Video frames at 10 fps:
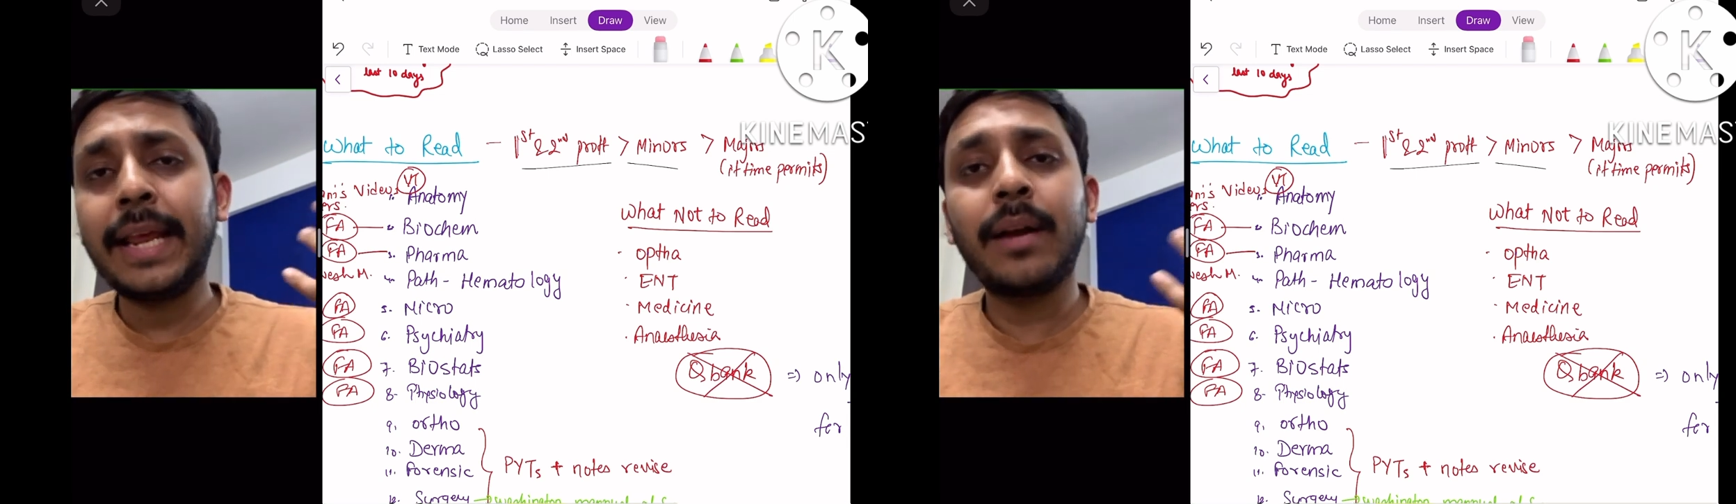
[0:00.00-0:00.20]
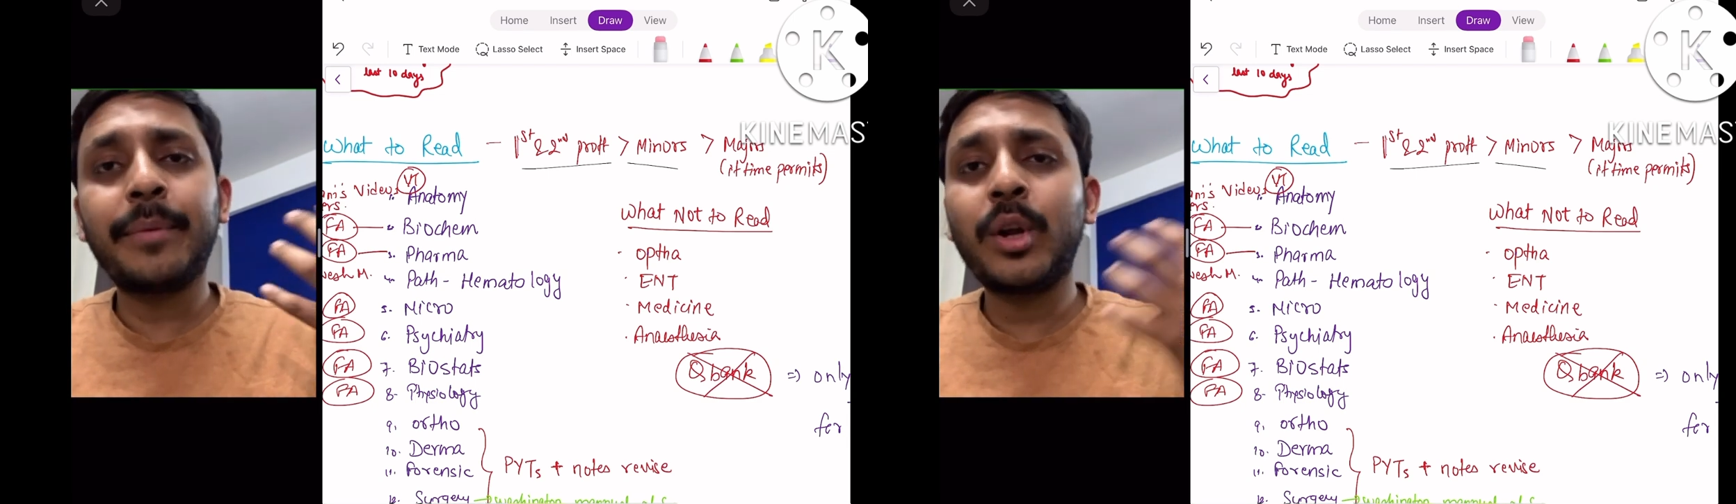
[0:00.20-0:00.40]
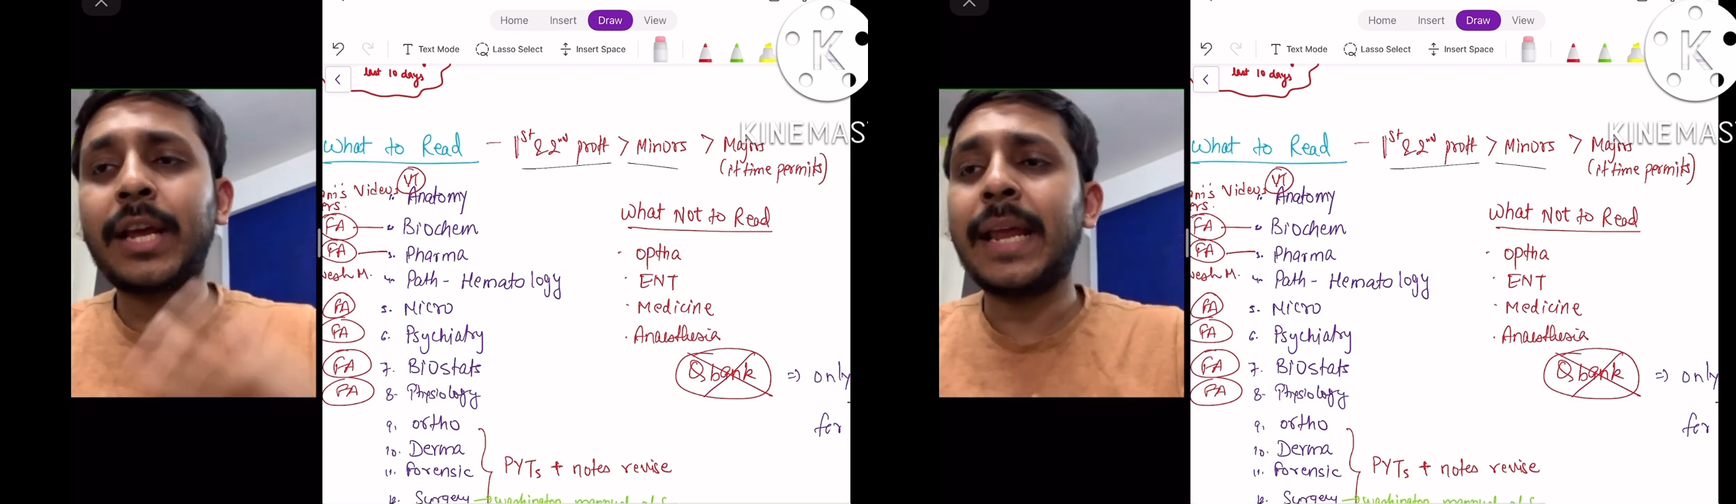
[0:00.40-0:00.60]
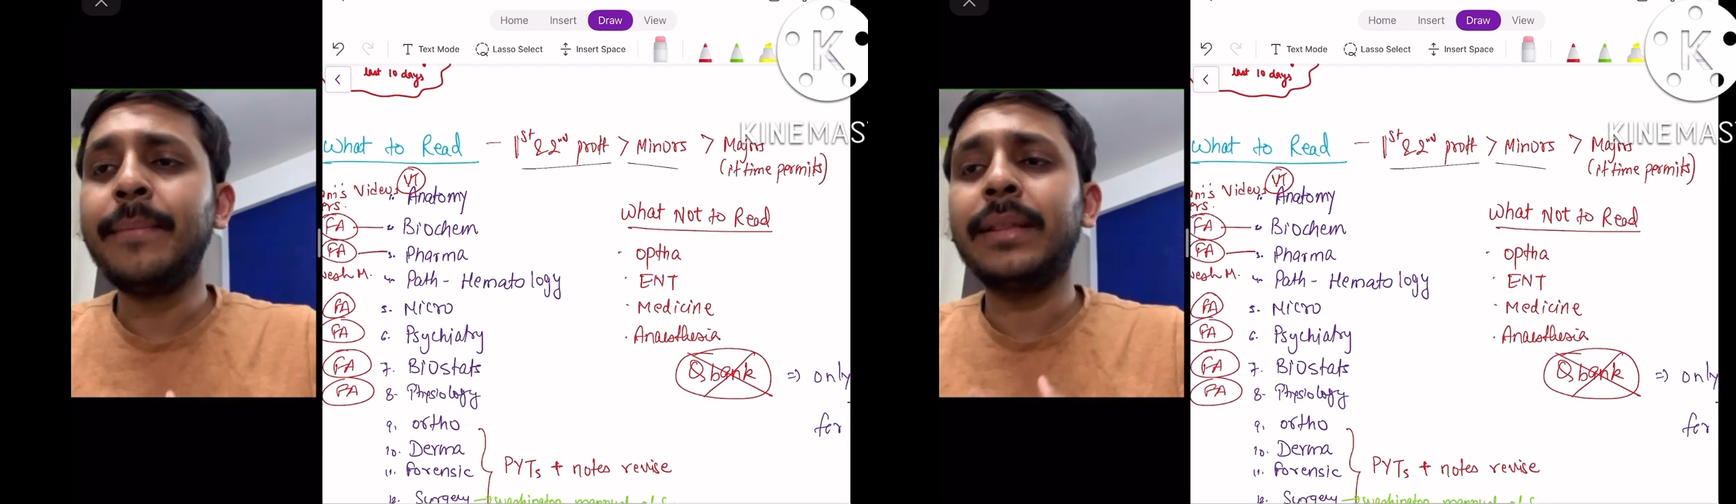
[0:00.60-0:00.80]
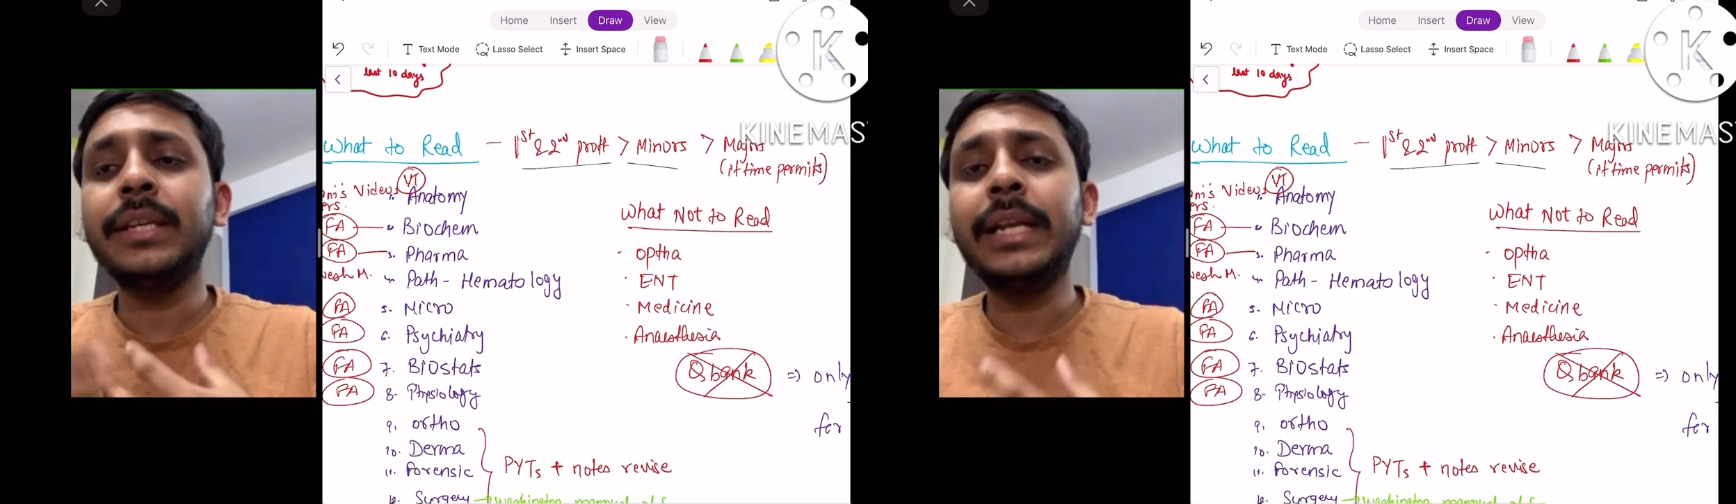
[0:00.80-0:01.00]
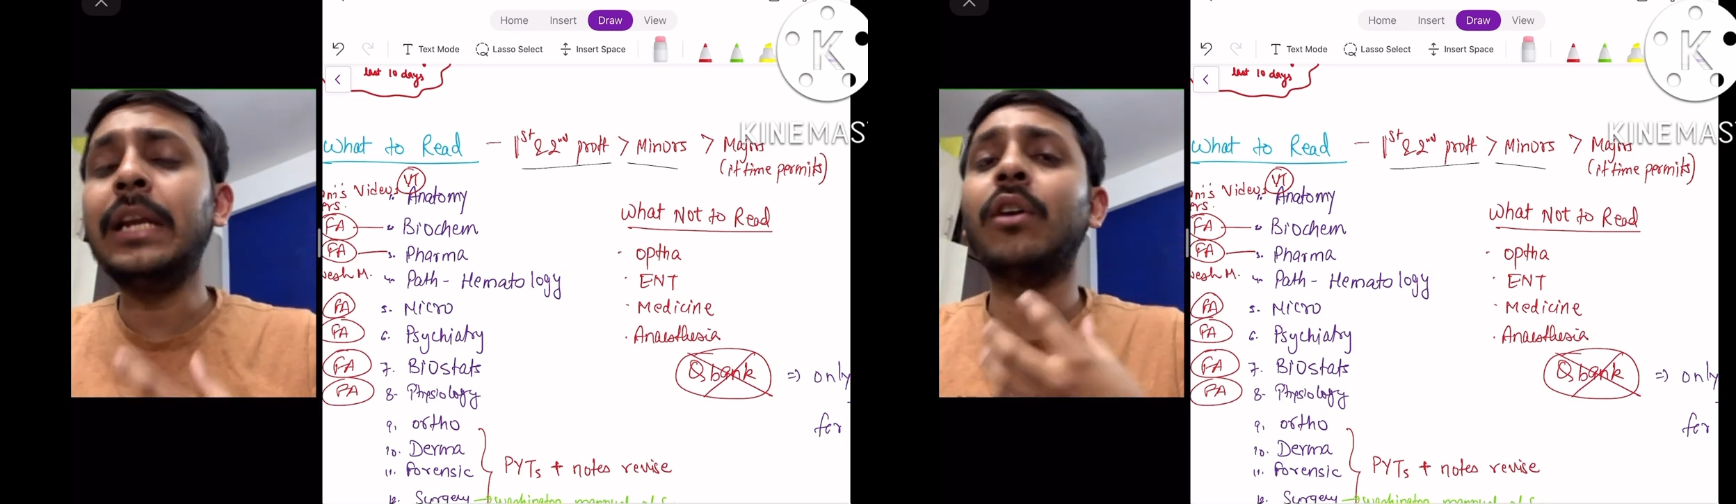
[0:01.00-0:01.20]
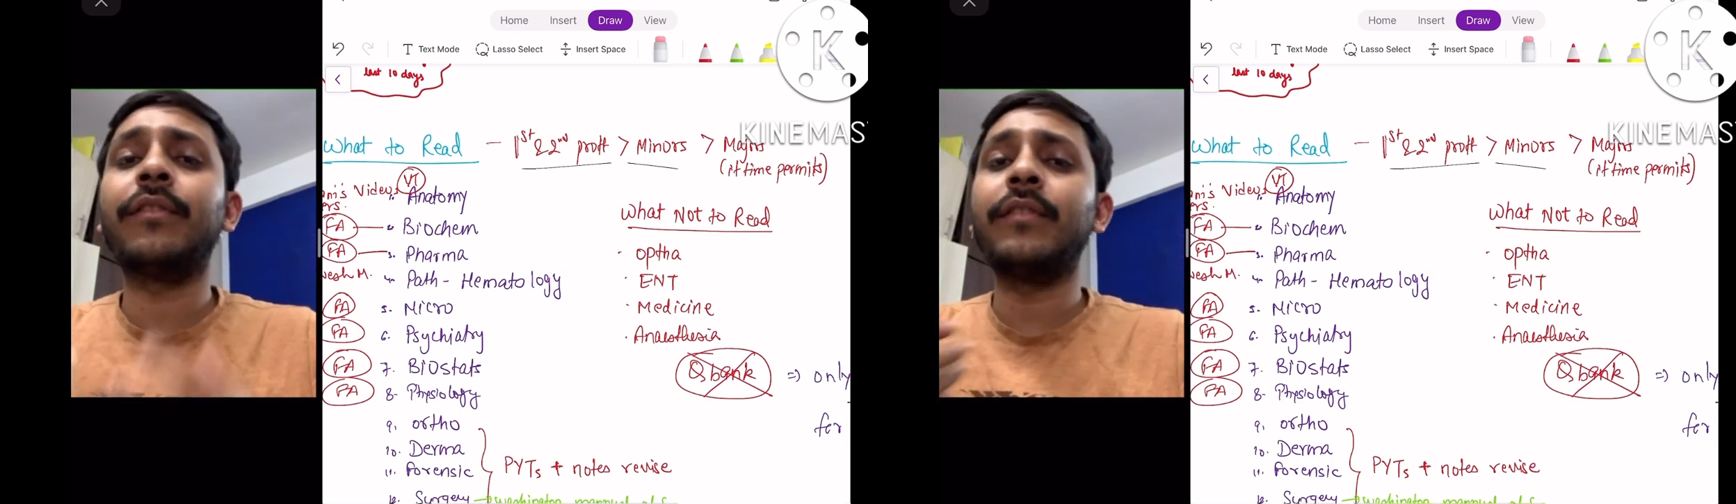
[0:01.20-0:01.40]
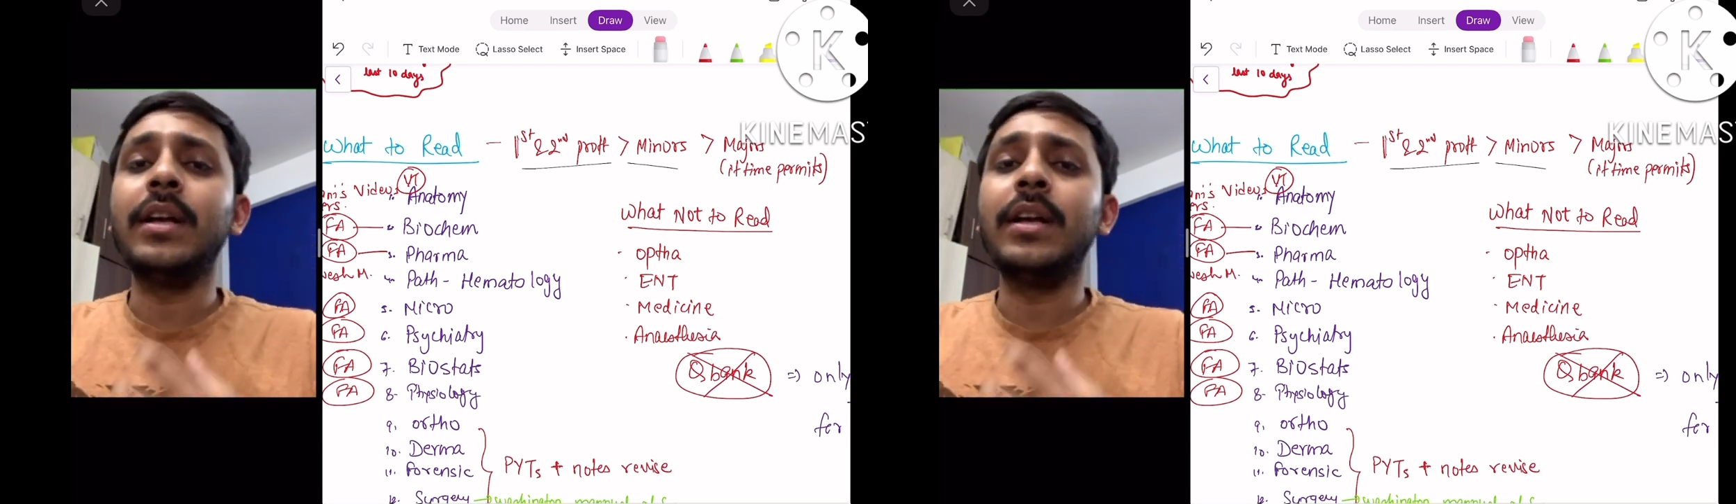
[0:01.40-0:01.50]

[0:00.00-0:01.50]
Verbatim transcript: up your time, and the yield of